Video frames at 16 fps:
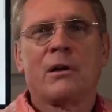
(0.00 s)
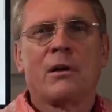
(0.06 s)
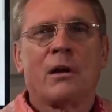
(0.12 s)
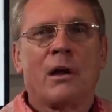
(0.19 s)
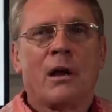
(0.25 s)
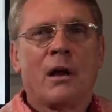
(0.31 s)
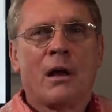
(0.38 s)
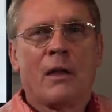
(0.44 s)

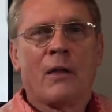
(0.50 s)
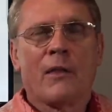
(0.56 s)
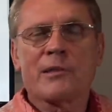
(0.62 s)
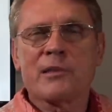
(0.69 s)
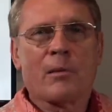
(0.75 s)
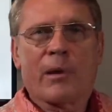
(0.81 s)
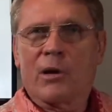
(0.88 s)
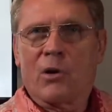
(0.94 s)
Thank you.
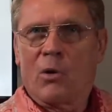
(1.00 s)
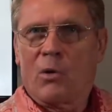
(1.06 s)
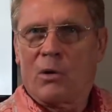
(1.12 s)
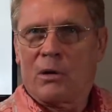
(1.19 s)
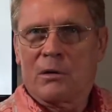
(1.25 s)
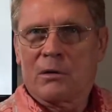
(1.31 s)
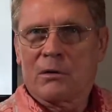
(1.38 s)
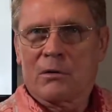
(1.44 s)
That's not my
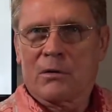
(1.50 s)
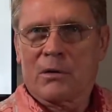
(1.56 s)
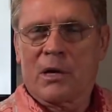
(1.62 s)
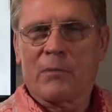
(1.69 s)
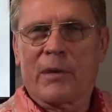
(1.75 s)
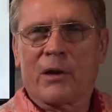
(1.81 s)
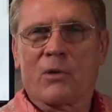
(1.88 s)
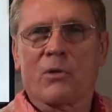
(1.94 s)
goal,
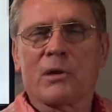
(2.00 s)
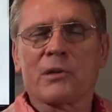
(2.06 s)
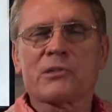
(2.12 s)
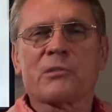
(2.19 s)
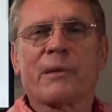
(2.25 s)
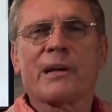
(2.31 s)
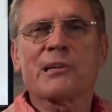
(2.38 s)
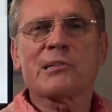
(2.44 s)
okay? My goal is
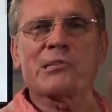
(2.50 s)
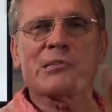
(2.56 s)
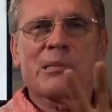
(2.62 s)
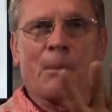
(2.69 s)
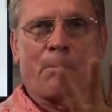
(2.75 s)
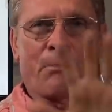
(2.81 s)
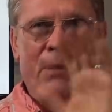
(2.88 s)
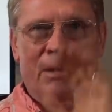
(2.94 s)
to make it
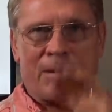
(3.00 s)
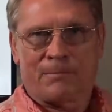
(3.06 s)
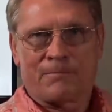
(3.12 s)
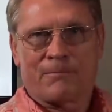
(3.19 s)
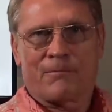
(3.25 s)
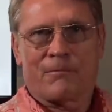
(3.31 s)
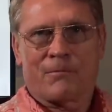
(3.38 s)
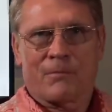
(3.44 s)
simple.
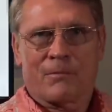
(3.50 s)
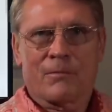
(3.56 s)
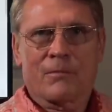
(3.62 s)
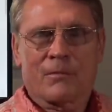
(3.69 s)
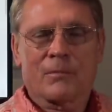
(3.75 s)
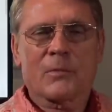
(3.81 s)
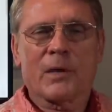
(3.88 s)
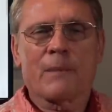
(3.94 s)

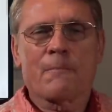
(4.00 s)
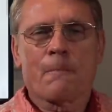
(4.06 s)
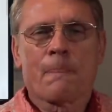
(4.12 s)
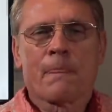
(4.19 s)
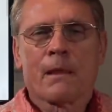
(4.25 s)
Okay.